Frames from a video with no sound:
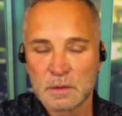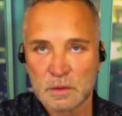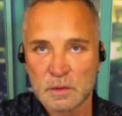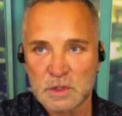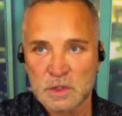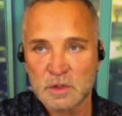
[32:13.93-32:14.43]

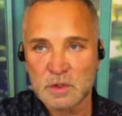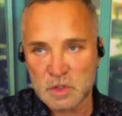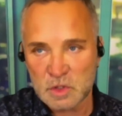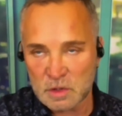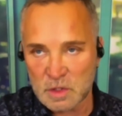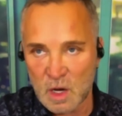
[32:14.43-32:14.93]
So you
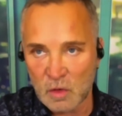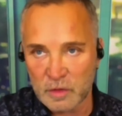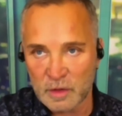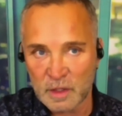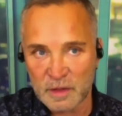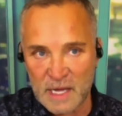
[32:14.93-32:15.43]
should know
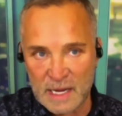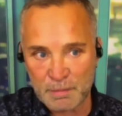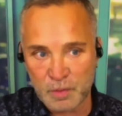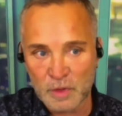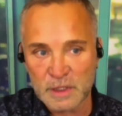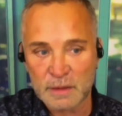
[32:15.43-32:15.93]
that at that
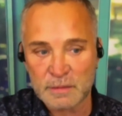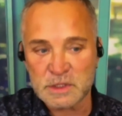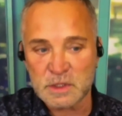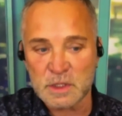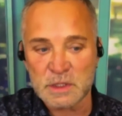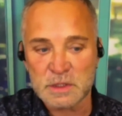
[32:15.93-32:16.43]
point, I was
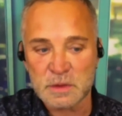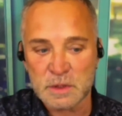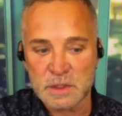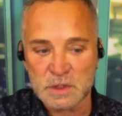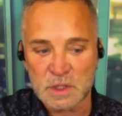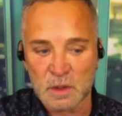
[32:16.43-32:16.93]
32
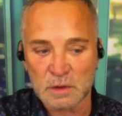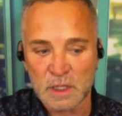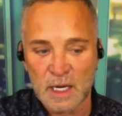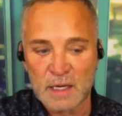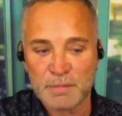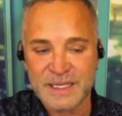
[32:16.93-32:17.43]
years old.
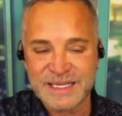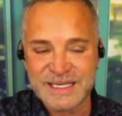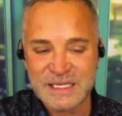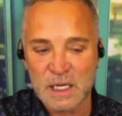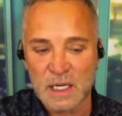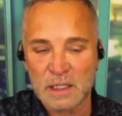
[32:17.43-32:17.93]
I had
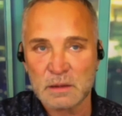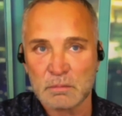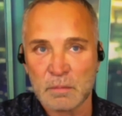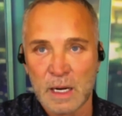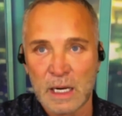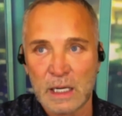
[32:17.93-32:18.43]
begun
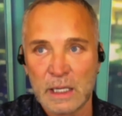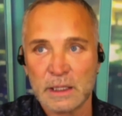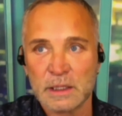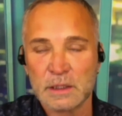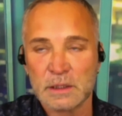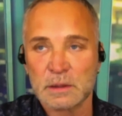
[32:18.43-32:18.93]

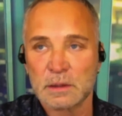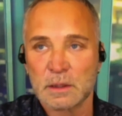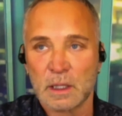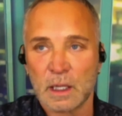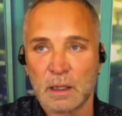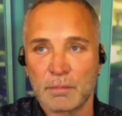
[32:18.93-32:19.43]
my
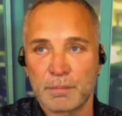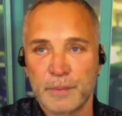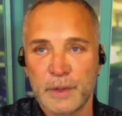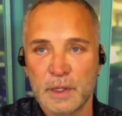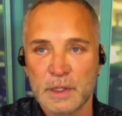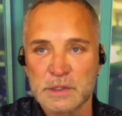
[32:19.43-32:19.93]

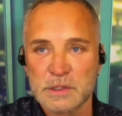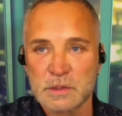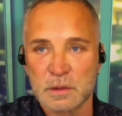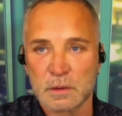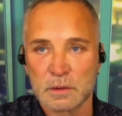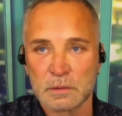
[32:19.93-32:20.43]

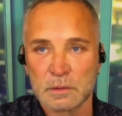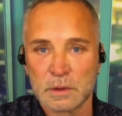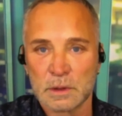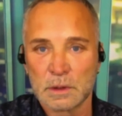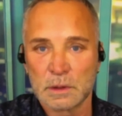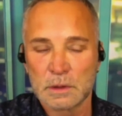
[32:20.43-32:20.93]
personal
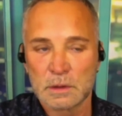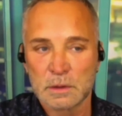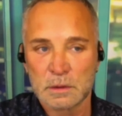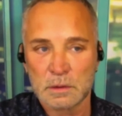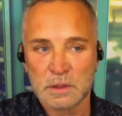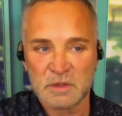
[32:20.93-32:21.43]

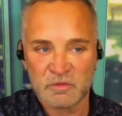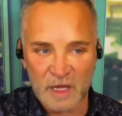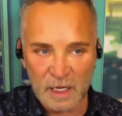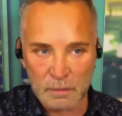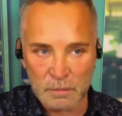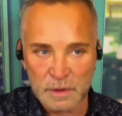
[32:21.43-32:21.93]

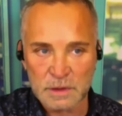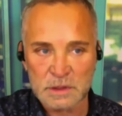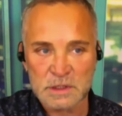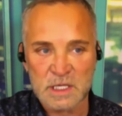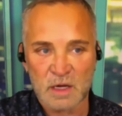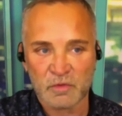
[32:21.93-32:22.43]
development,
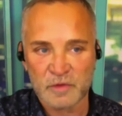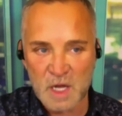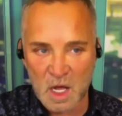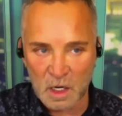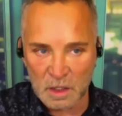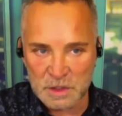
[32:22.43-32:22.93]

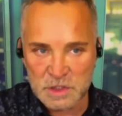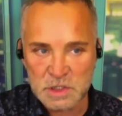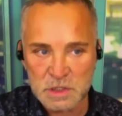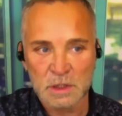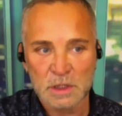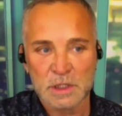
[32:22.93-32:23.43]
self-knowledge
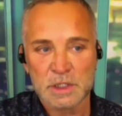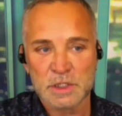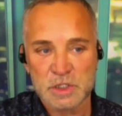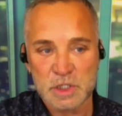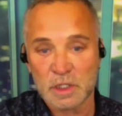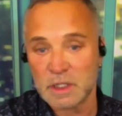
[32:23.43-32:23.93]

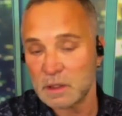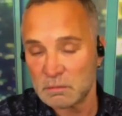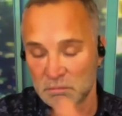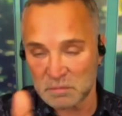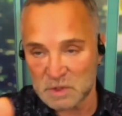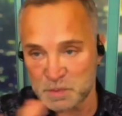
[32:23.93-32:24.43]
journey
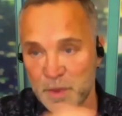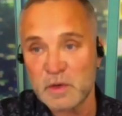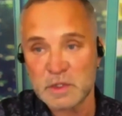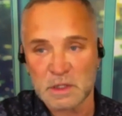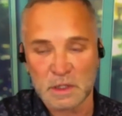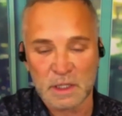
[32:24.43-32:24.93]

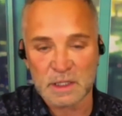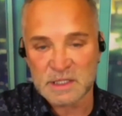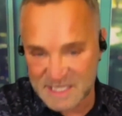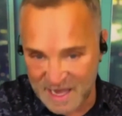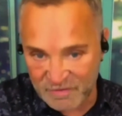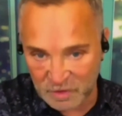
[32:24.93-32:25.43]
spiritually at
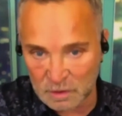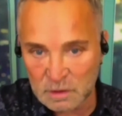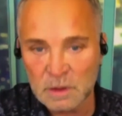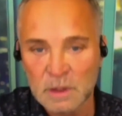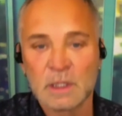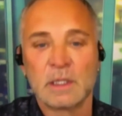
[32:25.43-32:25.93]
7,
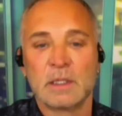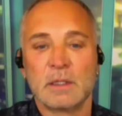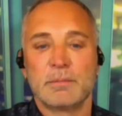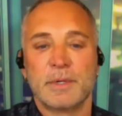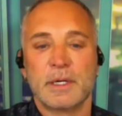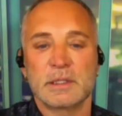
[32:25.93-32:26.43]

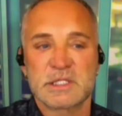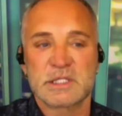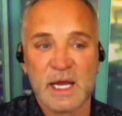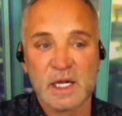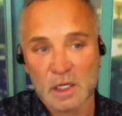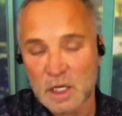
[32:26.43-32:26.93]
but
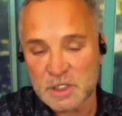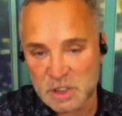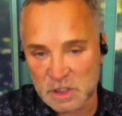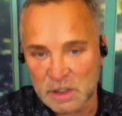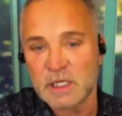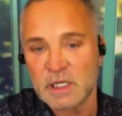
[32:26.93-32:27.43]

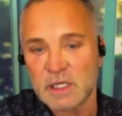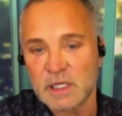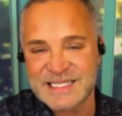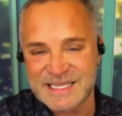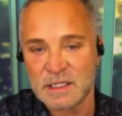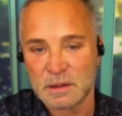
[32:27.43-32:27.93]
psychologically at
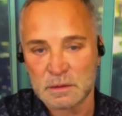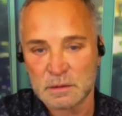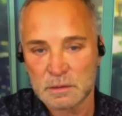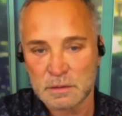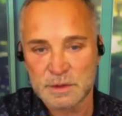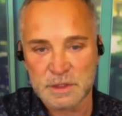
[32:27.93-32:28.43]
19.
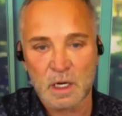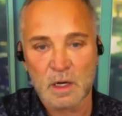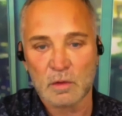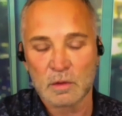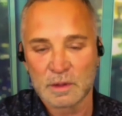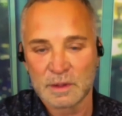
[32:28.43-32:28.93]

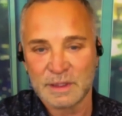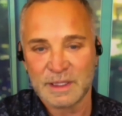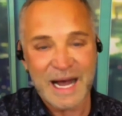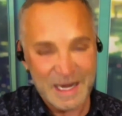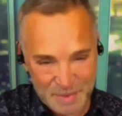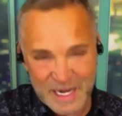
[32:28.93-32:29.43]
So
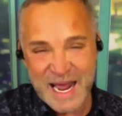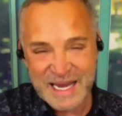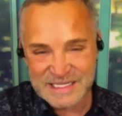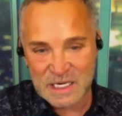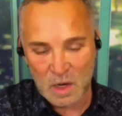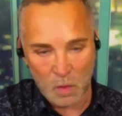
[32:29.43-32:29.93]
I'd been
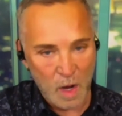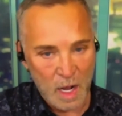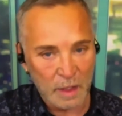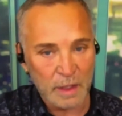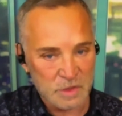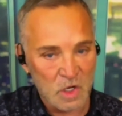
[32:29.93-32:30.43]
at it a
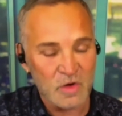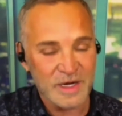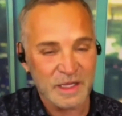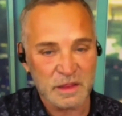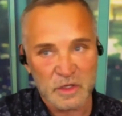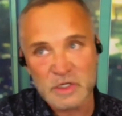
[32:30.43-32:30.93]
while. I was
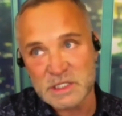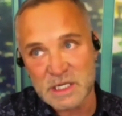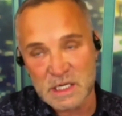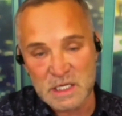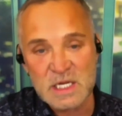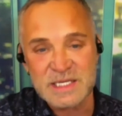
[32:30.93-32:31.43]
already
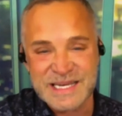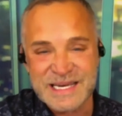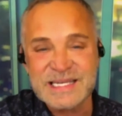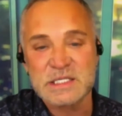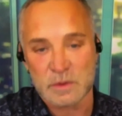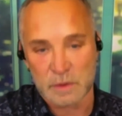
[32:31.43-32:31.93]
13 years
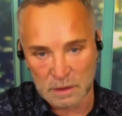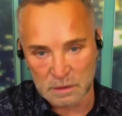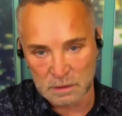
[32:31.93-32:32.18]
into it.